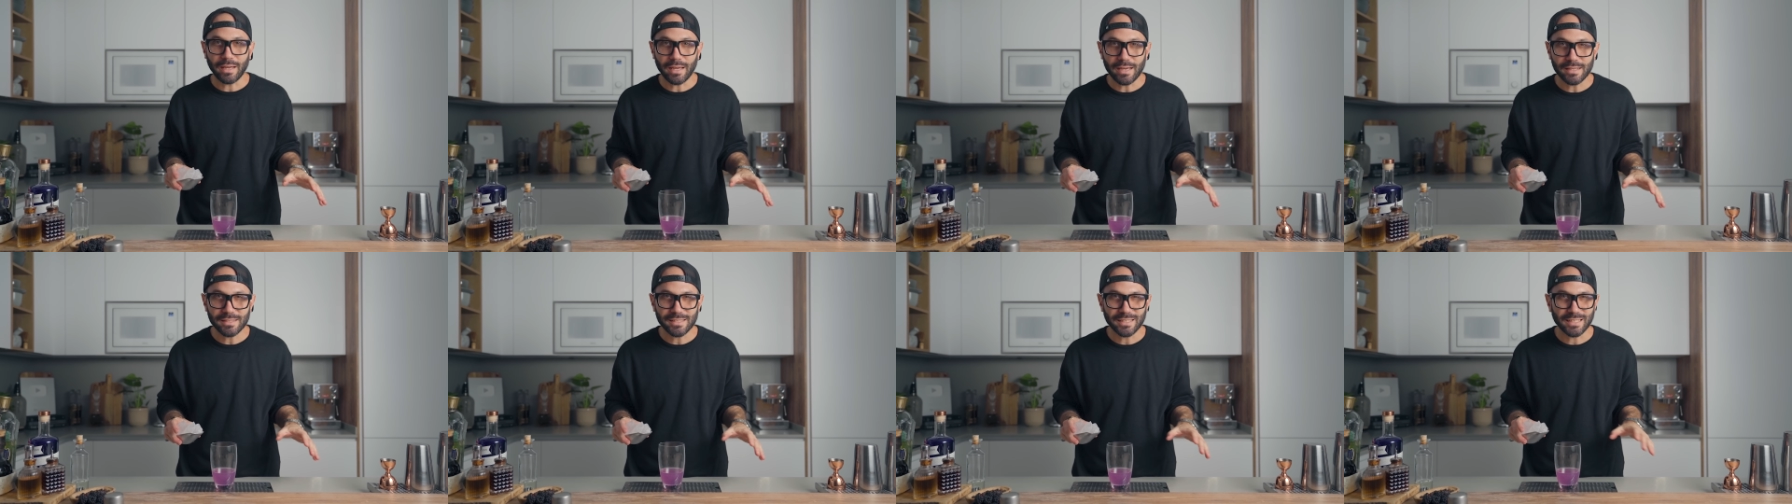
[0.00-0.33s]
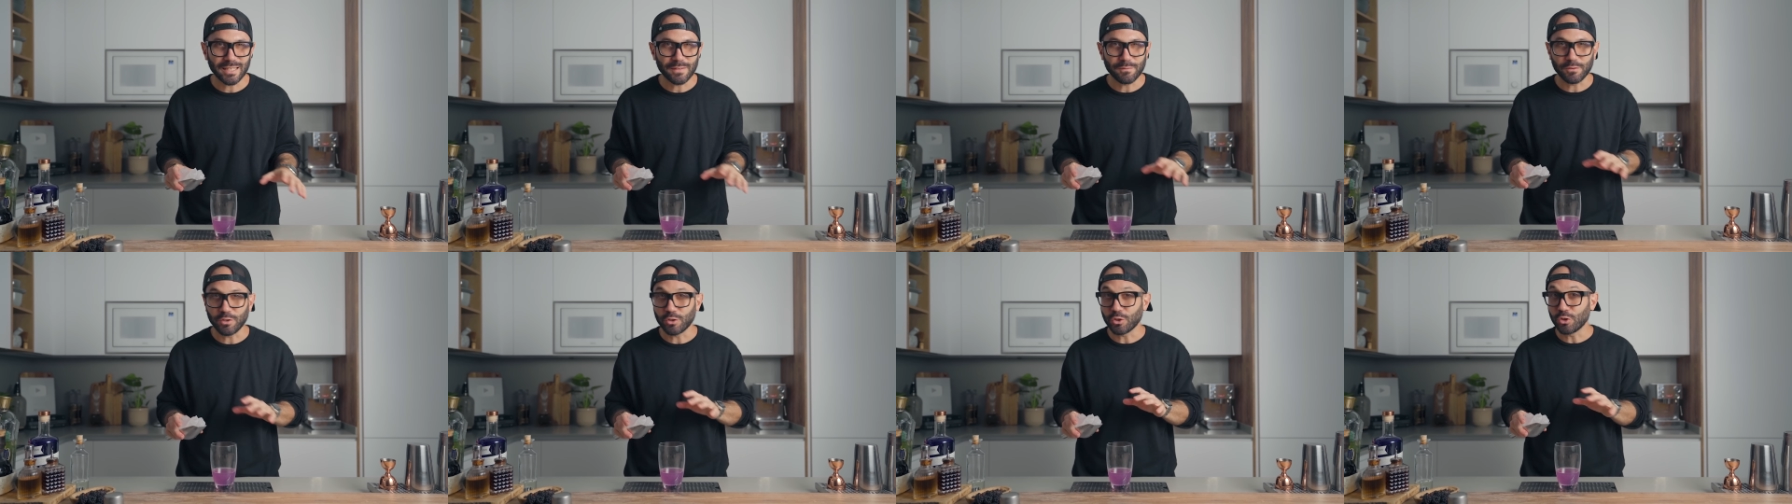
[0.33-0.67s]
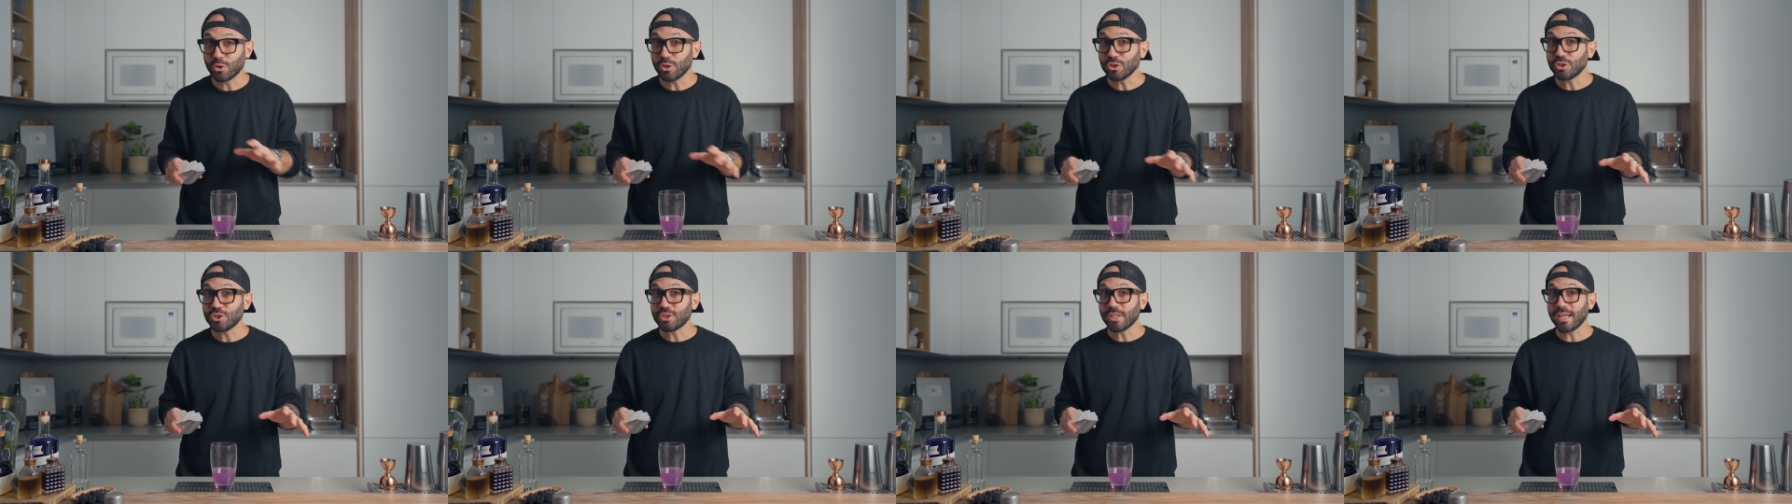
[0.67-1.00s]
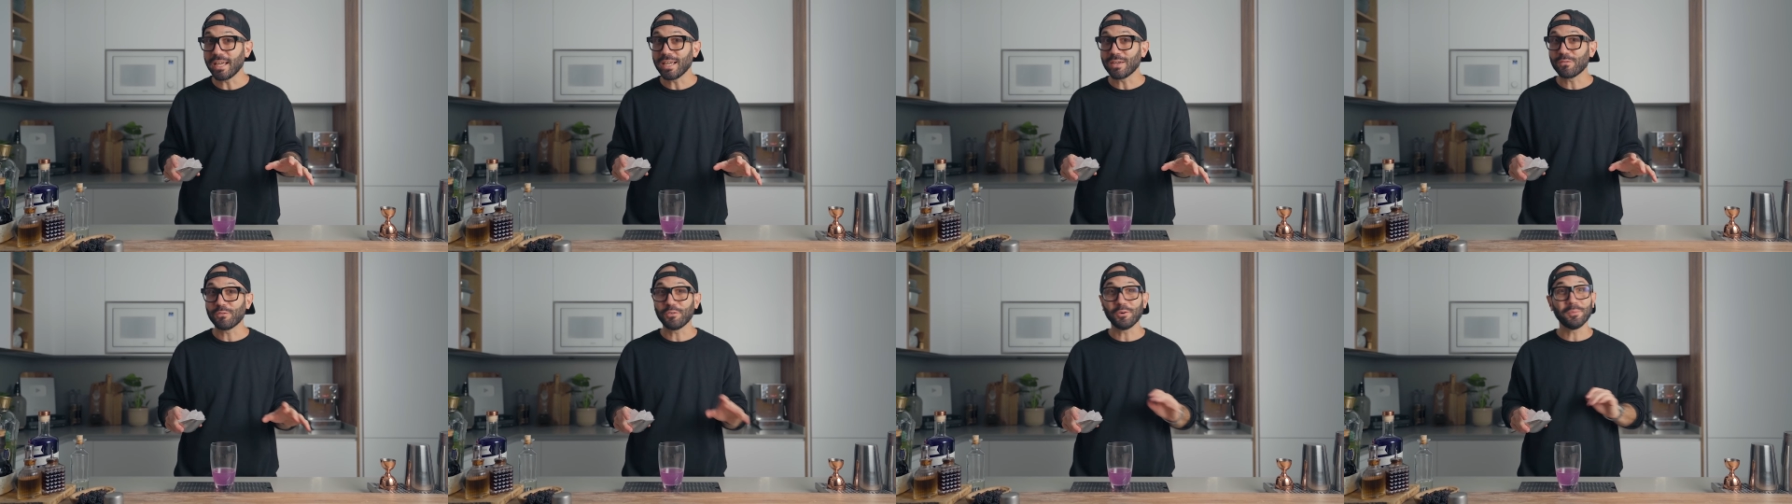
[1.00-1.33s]
ice and give it a good
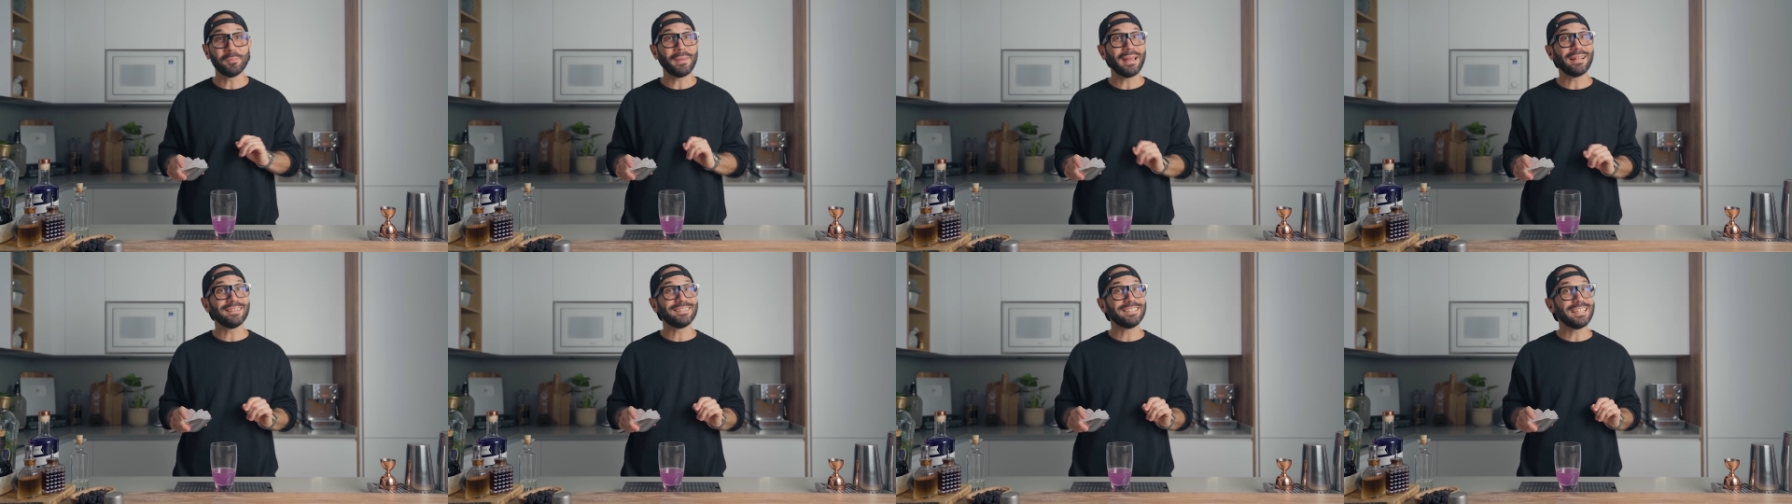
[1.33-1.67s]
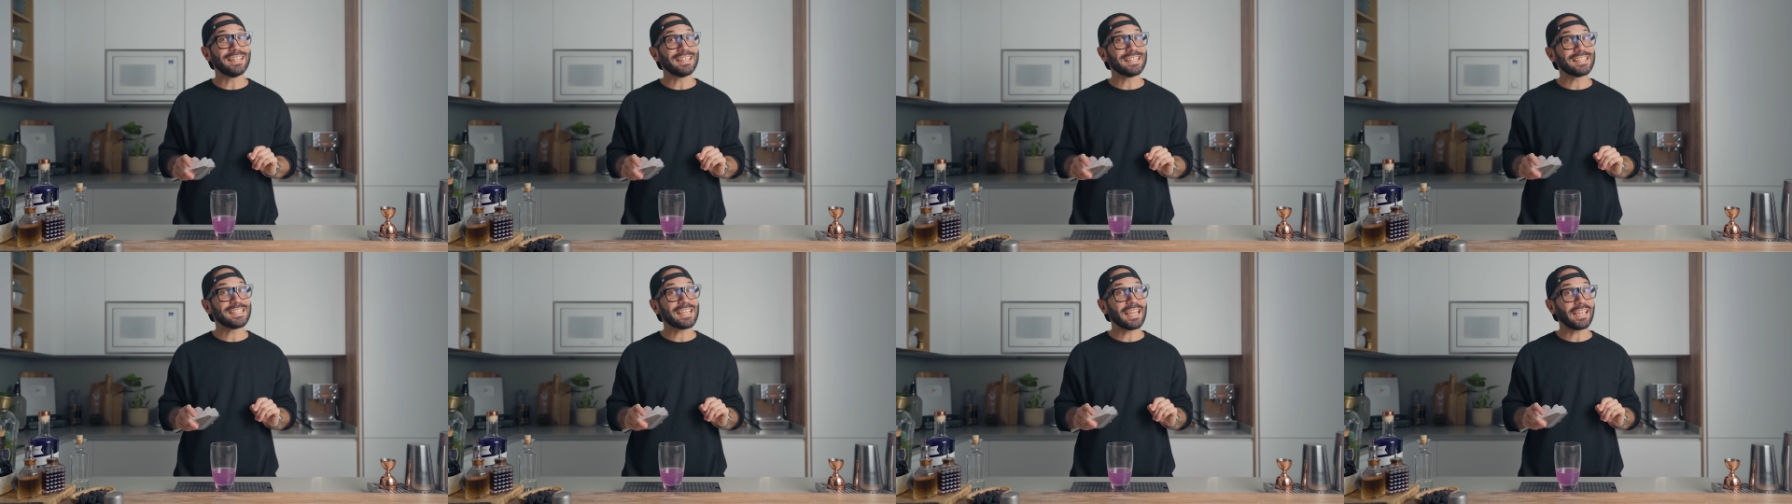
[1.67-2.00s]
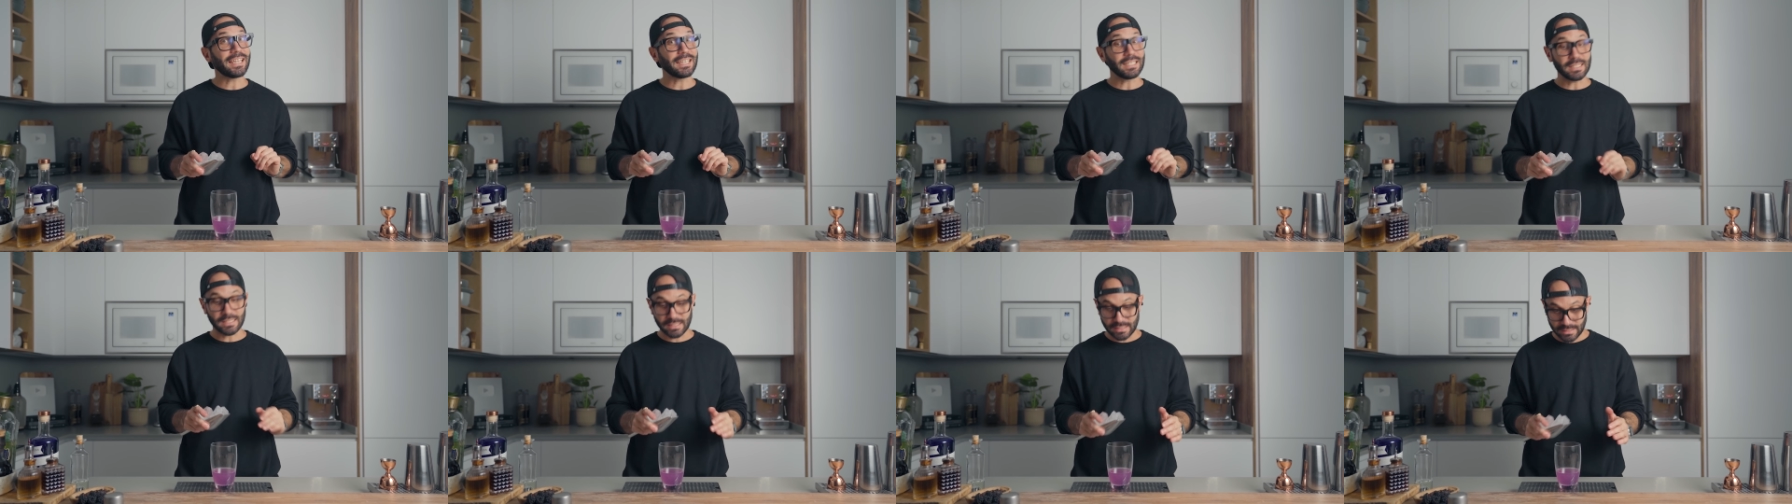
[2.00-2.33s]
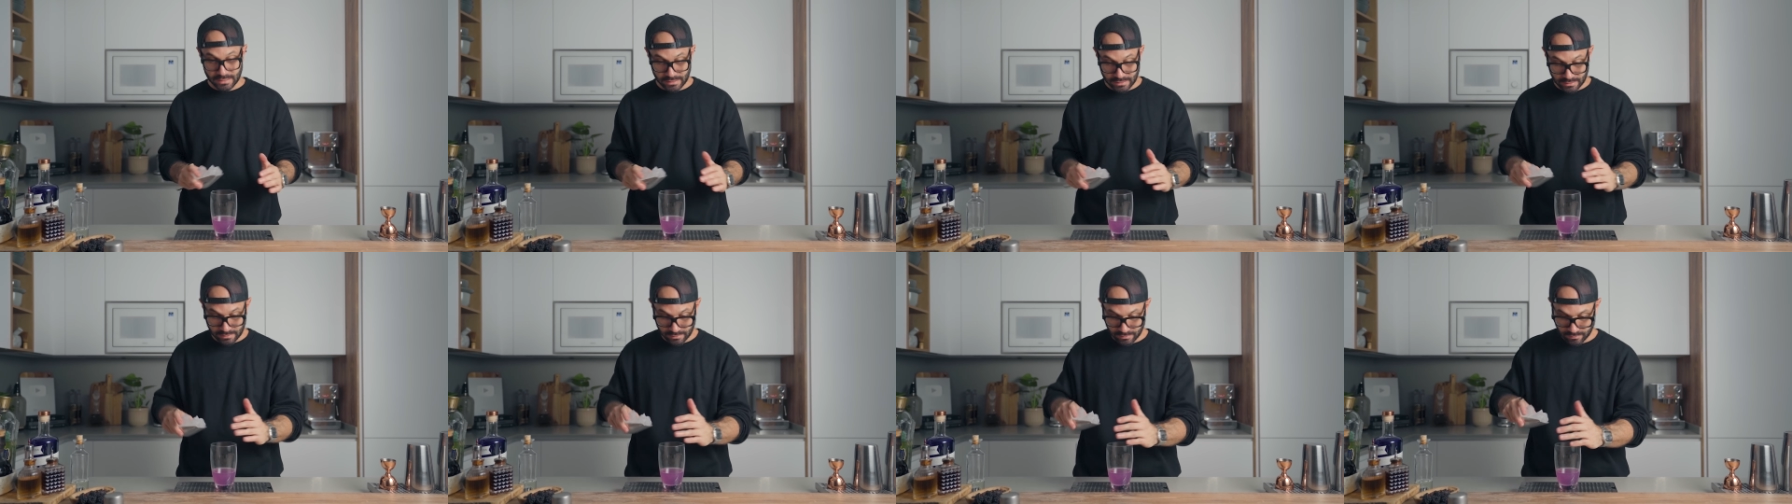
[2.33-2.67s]
shake for about 10 seconds.